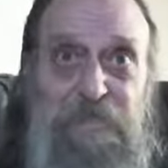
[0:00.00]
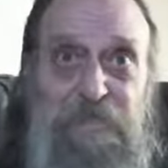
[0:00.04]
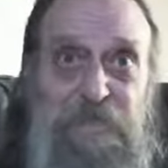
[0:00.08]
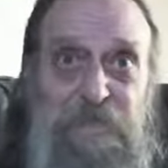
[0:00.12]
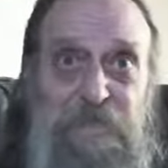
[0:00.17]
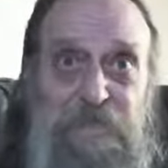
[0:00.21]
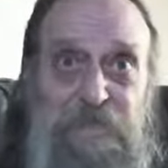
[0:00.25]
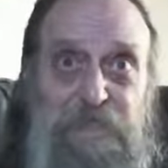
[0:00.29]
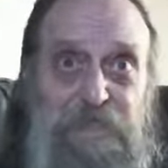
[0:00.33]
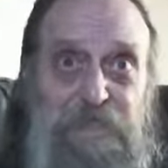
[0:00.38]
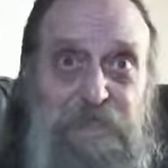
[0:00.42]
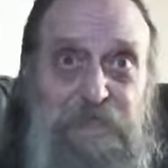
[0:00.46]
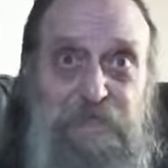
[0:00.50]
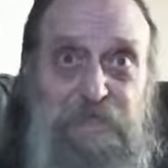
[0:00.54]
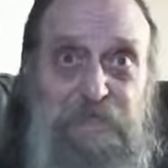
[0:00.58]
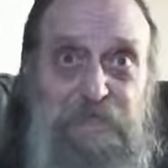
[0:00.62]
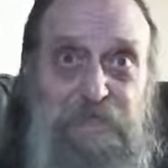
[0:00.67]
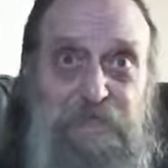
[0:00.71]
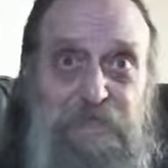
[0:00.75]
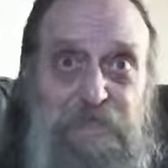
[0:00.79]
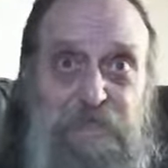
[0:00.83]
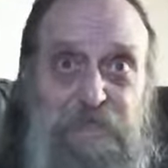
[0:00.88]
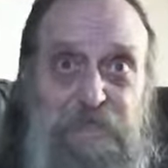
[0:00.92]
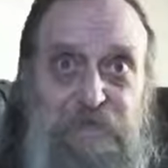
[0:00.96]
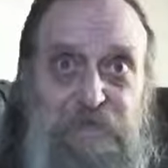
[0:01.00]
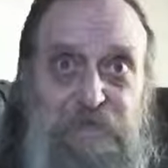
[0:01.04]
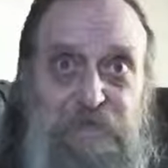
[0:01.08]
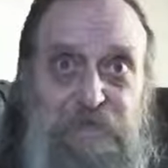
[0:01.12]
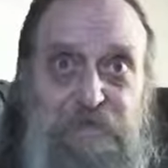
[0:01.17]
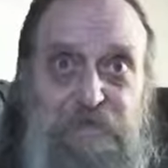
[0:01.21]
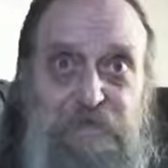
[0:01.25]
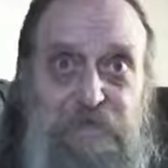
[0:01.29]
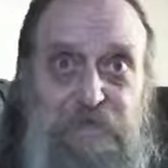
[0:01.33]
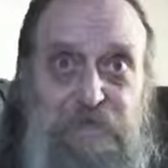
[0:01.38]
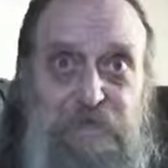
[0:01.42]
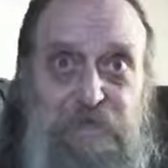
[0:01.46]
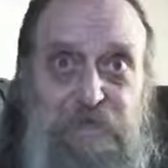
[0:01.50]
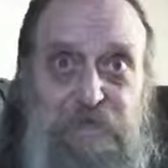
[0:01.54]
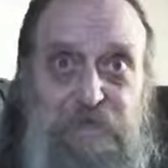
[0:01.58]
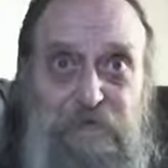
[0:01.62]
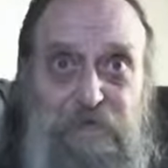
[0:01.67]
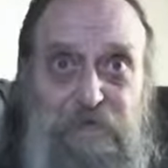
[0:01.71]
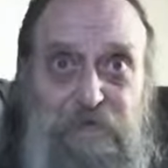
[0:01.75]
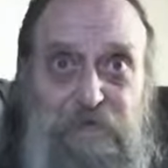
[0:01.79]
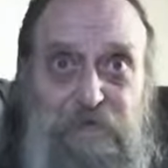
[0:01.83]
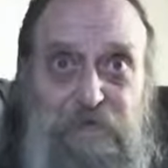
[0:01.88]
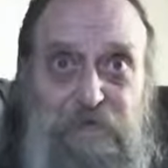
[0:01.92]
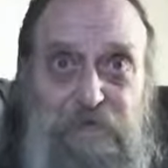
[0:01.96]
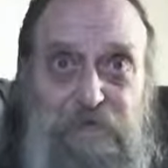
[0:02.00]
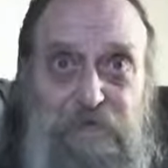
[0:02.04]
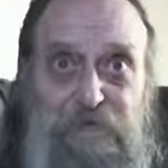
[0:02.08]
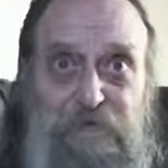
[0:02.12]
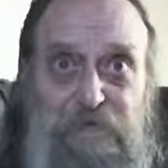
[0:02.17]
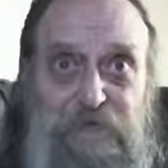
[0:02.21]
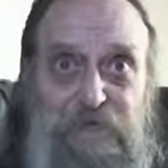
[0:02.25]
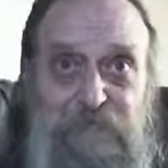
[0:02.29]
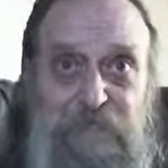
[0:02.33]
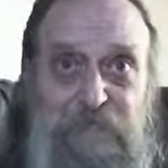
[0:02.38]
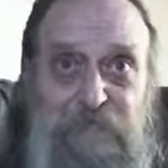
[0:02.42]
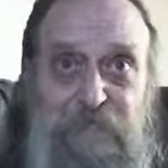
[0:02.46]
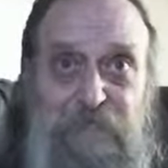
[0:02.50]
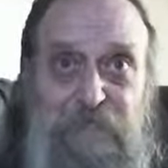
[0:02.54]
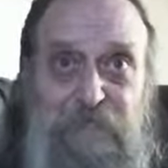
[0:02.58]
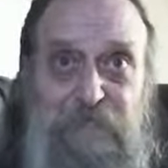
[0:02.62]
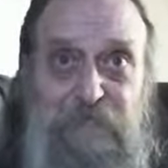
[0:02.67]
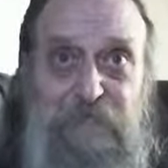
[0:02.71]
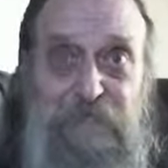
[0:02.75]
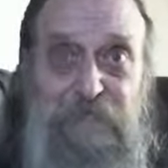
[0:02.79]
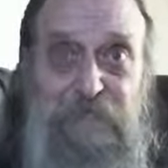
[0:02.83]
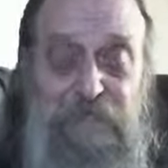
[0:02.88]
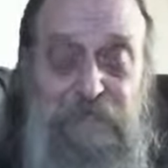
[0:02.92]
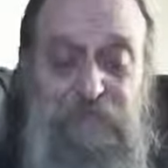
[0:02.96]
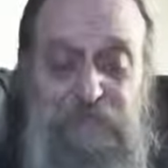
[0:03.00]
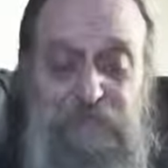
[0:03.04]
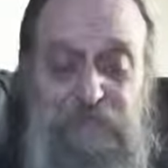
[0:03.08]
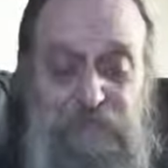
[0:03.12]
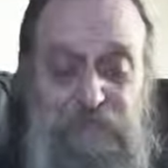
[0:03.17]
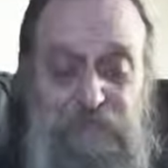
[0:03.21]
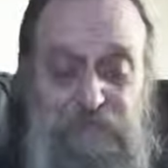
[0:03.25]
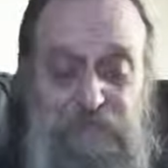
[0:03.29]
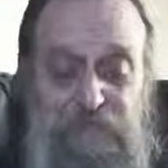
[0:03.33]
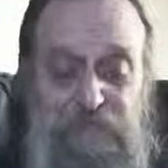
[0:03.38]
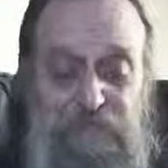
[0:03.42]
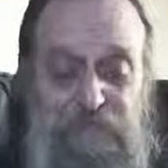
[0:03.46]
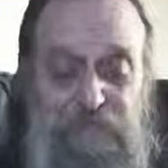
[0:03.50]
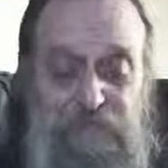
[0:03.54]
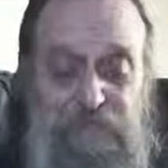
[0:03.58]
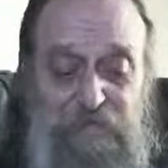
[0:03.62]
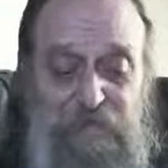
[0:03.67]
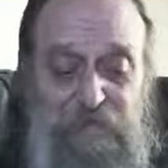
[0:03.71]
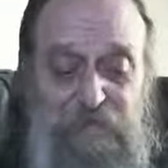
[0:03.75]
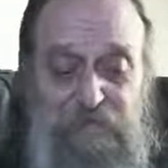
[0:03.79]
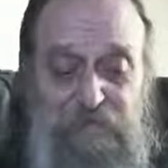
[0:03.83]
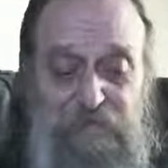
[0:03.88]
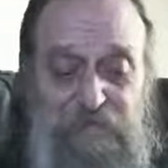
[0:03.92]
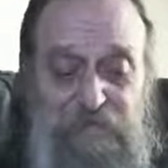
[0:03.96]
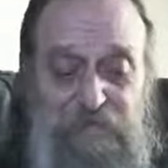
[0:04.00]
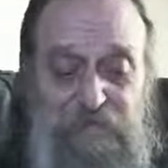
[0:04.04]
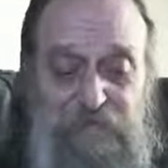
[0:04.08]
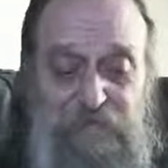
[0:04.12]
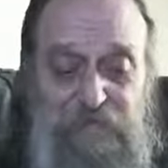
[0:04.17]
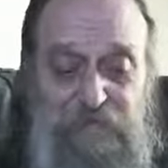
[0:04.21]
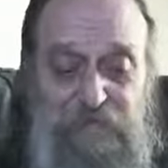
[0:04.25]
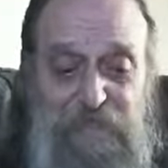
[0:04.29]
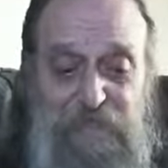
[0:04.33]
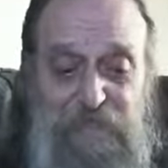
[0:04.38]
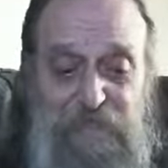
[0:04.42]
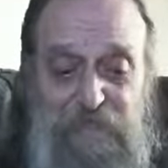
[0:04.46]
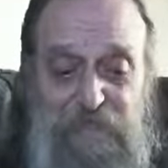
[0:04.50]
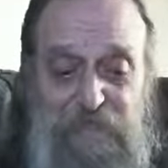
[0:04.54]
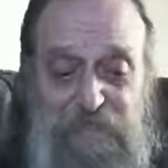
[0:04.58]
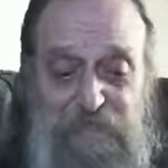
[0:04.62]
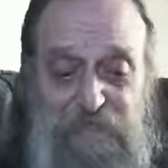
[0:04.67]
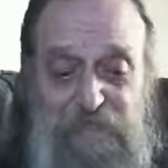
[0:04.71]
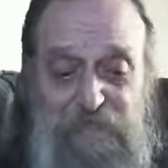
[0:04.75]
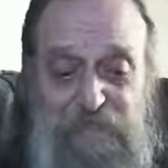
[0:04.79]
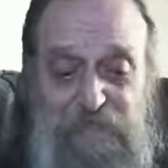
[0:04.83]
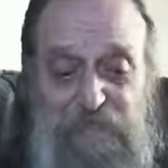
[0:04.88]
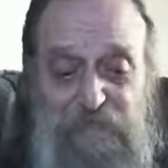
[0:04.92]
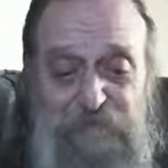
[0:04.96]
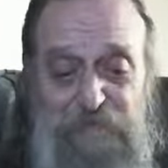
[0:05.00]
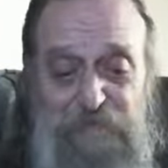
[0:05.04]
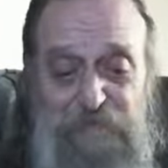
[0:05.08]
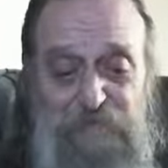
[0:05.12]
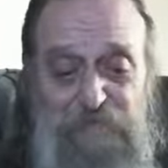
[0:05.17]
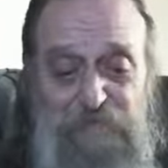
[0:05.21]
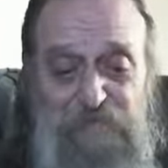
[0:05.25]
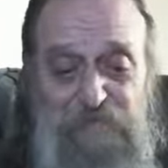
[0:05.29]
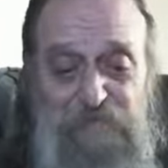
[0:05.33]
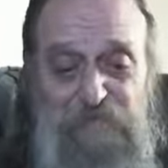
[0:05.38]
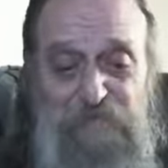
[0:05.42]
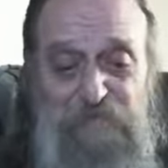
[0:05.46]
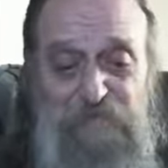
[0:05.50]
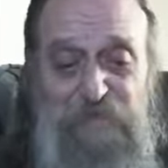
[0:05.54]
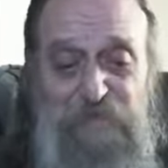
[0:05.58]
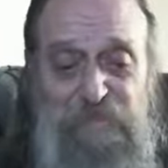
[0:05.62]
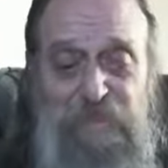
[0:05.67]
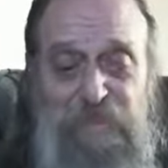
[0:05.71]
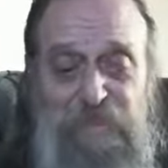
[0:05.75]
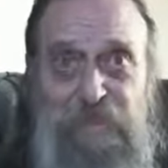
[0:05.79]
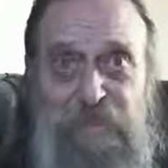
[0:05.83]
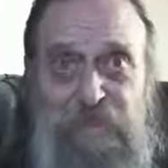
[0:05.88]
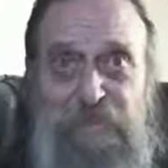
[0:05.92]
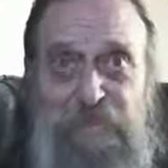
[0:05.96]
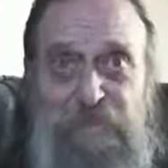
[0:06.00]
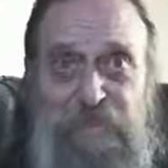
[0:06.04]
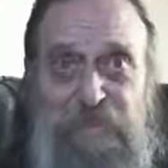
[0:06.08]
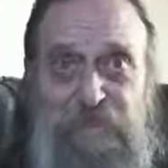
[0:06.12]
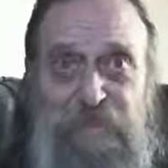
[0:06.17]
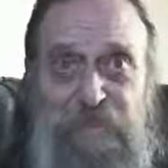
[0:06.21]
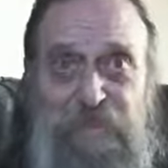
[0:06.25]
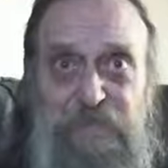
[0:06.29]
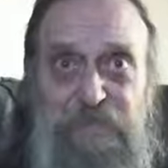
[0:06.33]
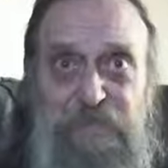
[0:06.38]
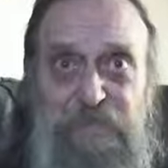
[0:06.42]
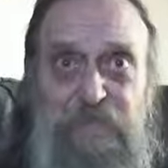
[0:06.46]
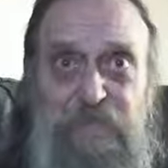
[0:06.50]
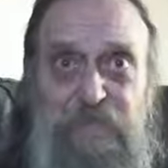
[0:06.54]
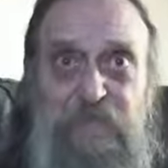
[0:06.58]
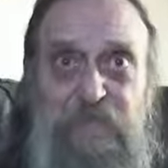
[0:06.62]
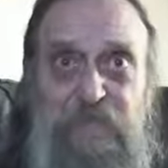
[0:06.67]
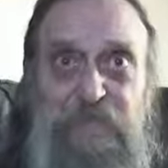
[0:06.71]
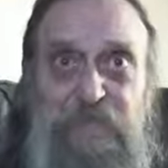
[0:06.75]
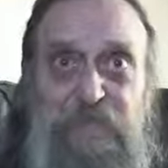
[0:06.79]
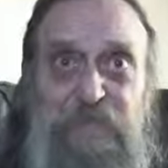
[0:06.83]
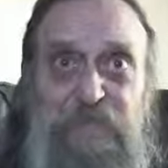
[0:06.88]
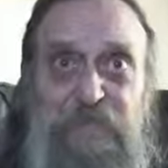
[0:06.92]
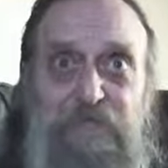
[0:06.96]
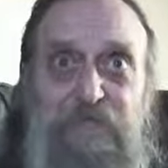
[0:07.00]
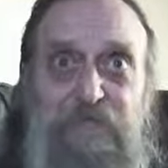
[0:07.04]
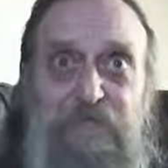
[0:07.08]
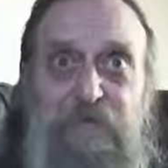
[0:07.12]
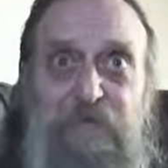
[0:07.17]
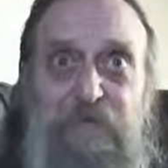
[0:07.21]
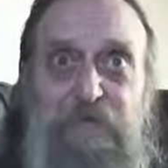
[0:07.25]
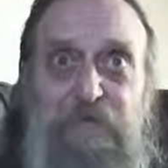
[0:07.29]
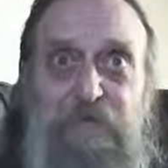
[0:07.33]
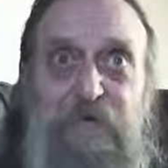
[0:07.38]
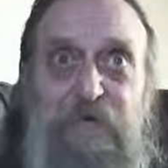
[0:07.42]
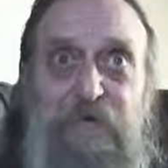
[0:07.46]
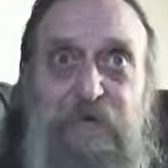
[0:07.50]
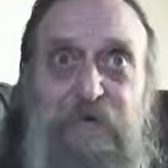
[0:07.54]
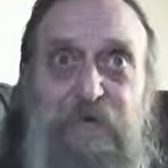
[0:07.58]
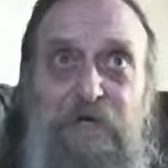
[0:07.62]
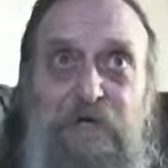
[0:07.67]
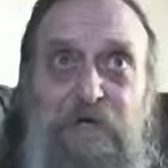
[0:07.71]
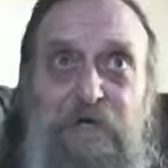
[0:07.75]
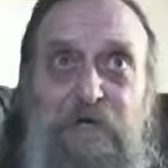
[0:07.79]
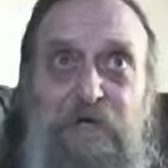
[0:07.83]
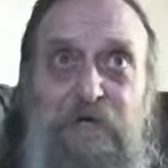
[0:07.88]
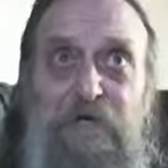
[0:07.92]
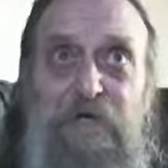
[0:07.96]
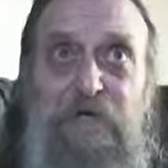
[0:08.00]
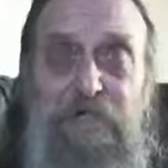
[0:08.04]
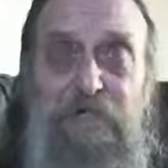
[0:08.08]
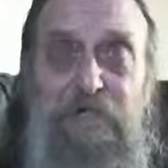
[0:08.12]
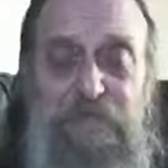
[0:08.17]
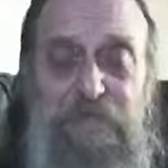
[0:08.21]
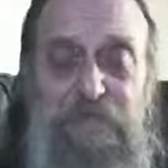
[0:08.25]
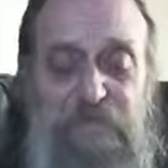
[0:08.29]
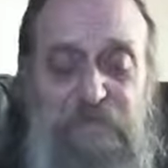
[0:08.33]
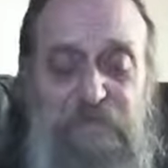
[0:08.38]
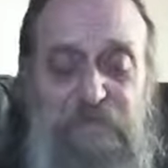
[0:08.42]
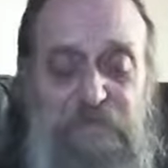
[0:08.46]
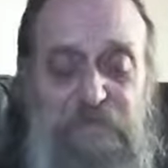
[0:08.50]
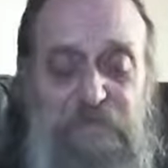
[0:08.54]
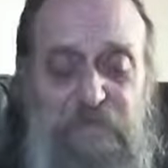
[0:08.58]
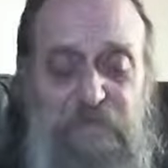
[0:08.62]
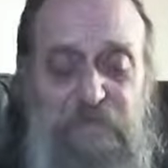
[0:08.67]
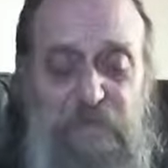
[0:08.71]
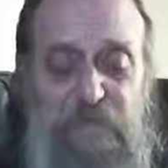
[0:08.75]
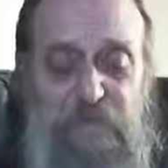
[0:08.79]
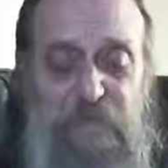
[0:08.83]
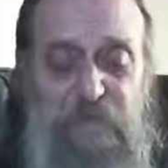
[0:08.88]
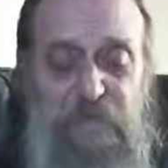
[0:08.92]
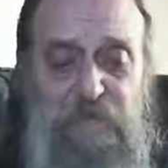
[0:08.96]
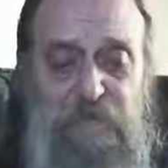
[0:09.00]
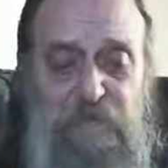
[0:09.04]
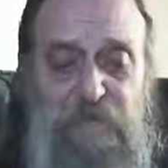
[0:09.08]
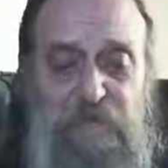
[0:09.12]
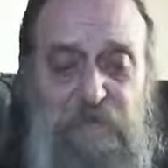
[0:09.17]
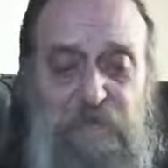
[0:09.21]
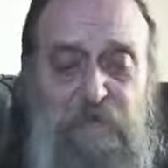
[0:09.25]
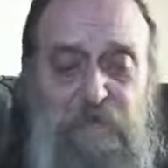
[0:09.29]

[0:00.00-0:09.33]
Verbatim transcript: you know, even worthy to be talking to you or anybody else, but I'm just trying to share my knowledge and the